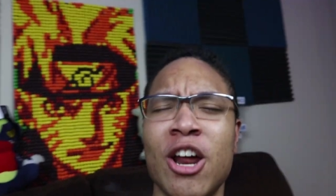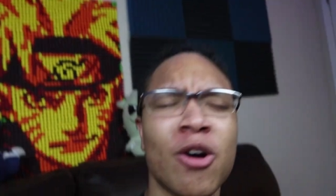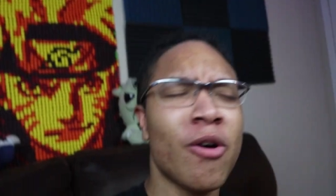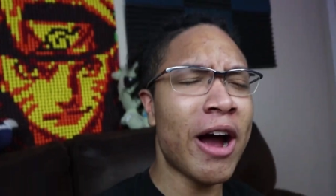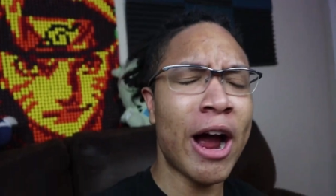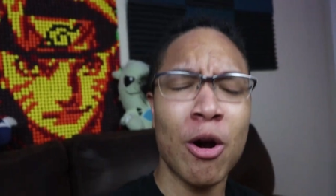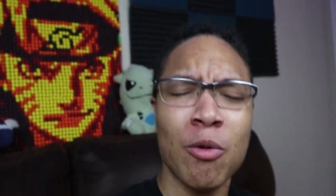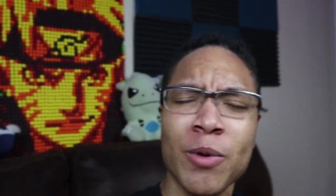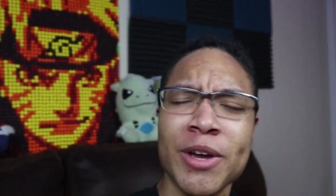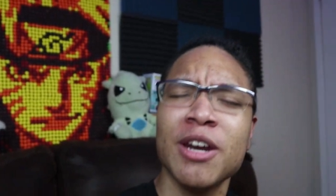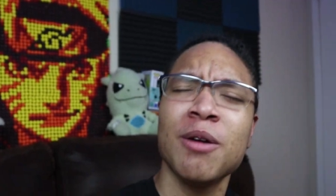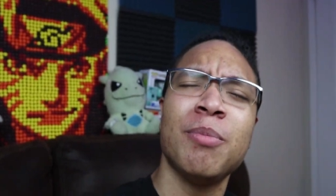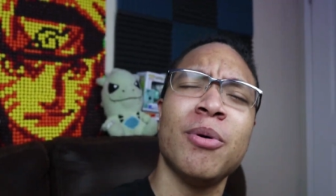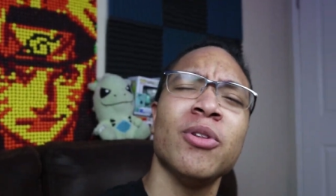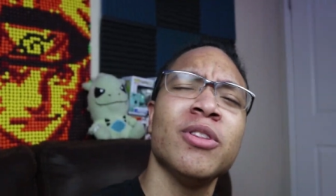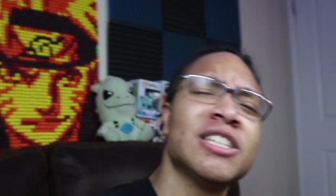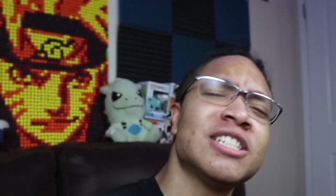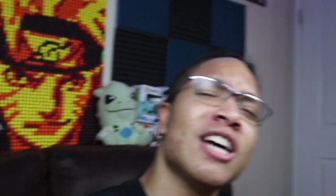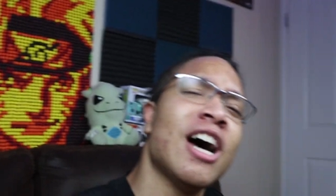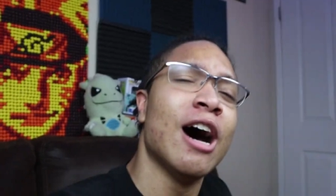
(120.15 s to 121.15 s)
Donald, how are we gonna
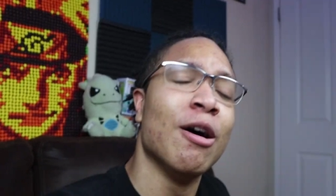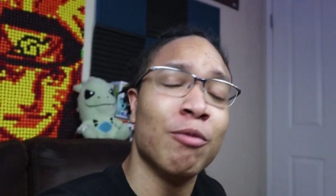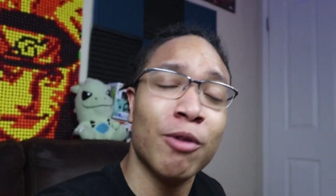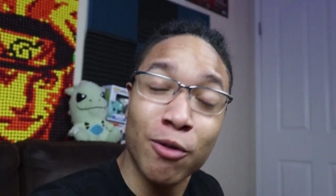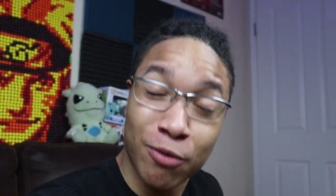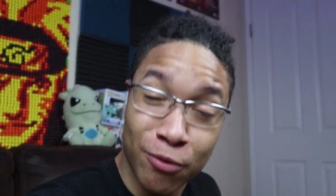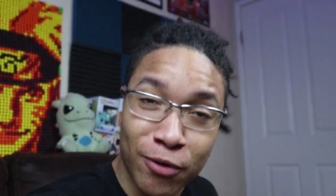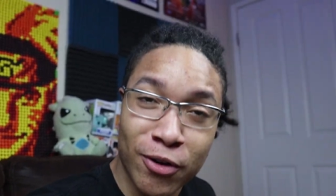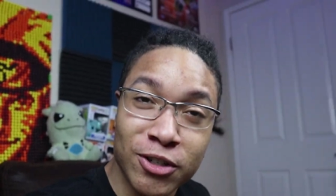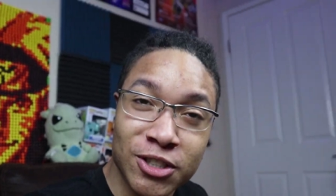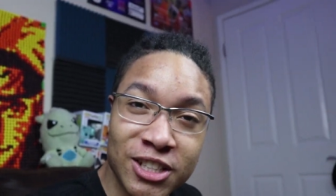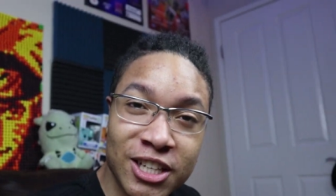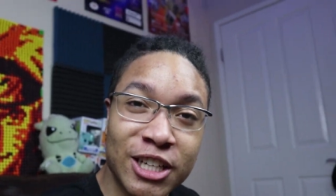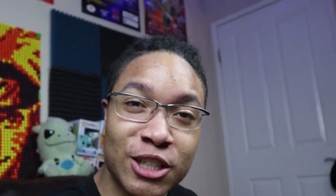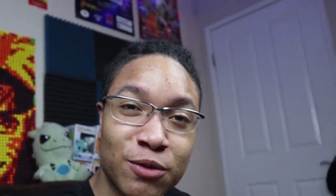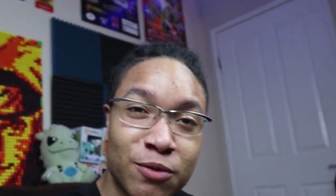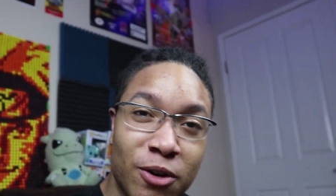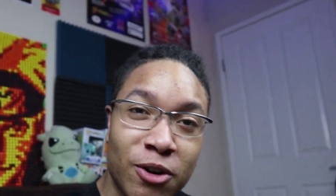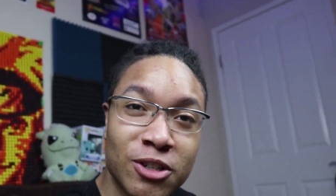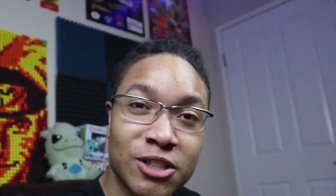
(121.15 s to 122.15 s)
pull this off? Well, first
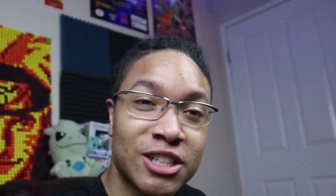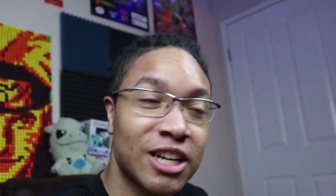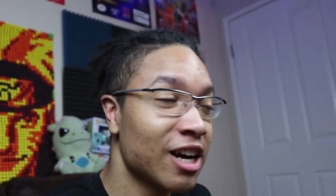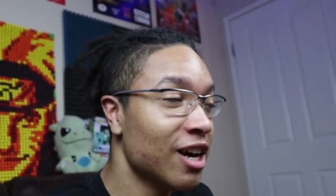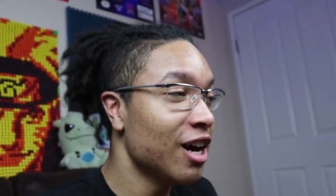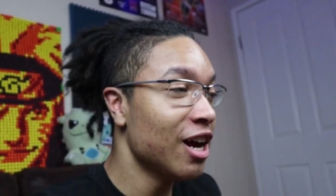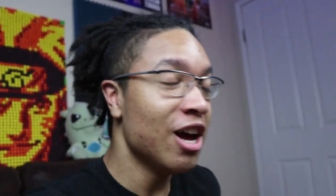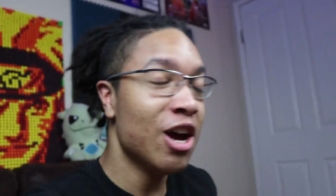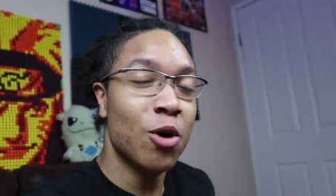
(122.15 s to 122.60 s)
things first,